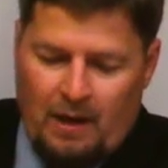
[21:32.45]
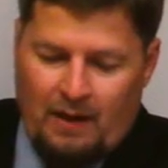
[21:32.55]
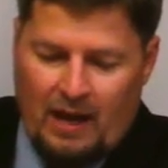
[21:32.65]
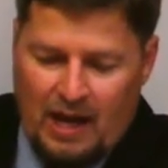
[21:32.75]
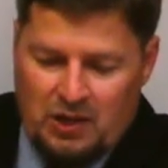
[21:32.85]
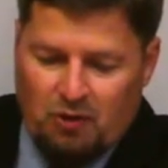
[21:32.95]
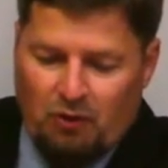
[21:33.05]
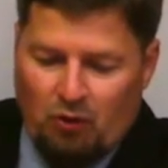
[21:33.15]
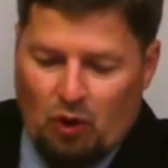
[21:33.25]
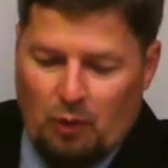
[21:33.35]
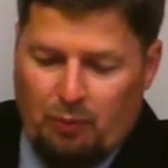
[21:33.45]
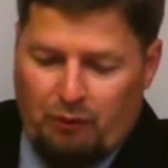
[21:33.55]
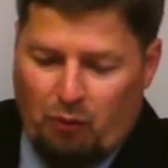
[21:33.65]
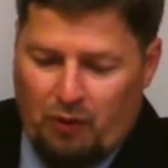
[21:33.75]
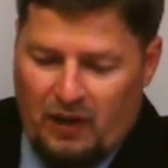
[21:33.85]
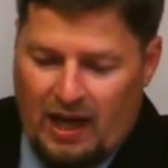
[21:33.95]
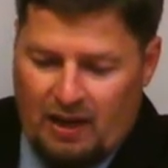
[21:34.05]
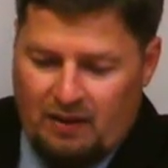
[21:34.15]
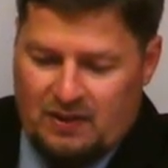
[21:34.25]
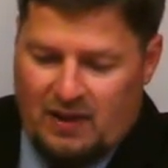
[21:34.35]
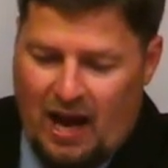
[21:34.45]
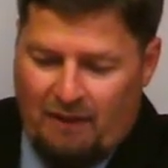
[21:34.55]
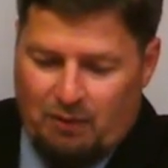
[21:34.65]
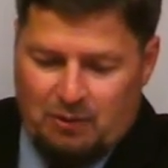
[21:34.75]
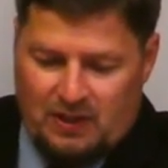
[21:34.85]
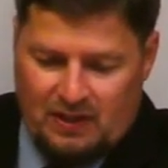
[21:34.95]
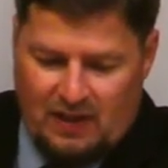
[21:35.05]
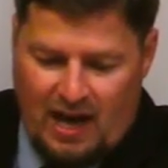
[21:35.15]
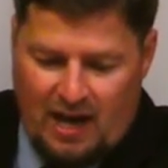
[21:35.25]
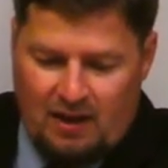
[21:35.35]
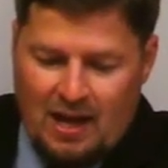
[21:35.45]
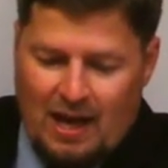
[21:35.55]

And the angel of the Lord put forth the end of the staff that was in his hand,